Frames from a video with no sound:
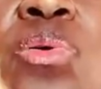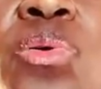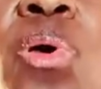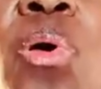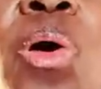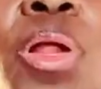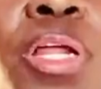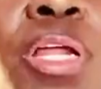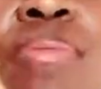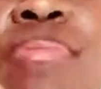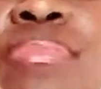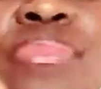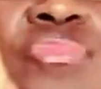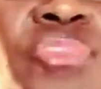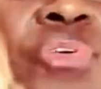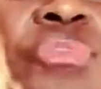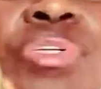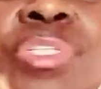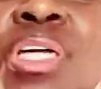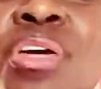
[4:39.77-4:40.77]
all of them,
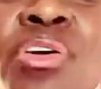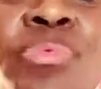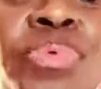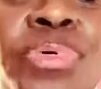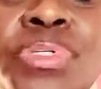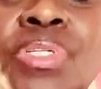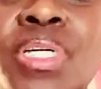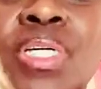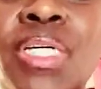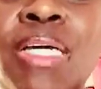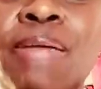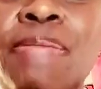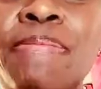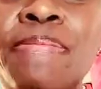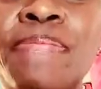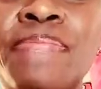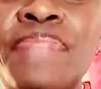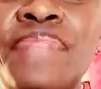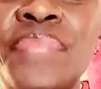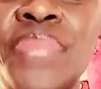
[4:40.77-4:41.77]
very therapeutic
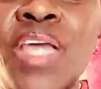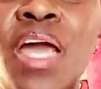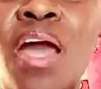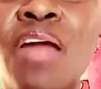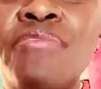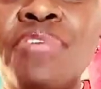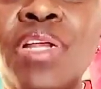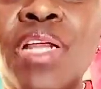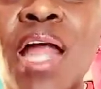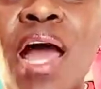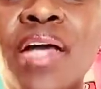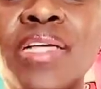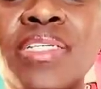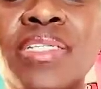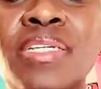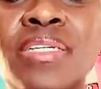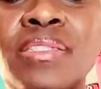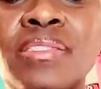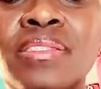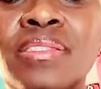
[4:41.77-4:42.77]
and relaxing.